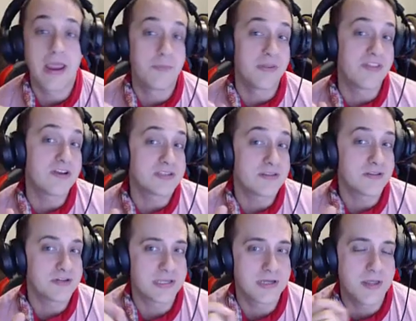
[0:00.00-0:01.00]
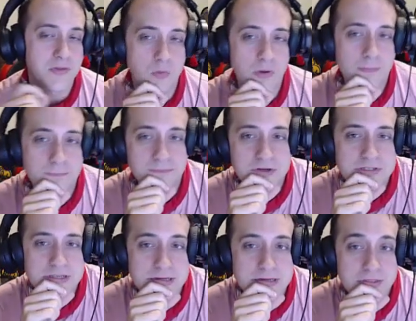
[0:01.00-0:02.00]
Okay, but there's another one.
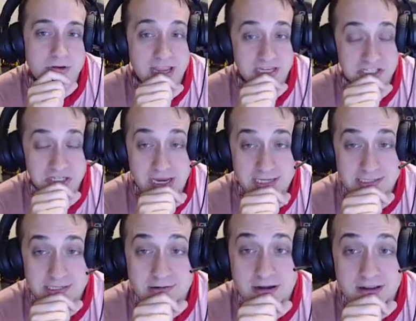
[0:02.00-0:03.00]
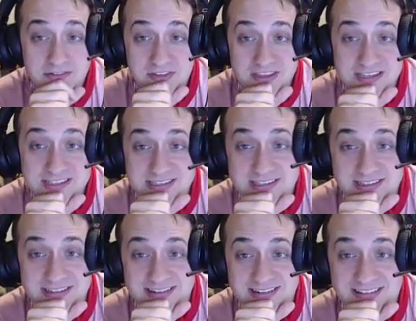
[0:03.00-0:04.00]
There's another edge case. You ready for this?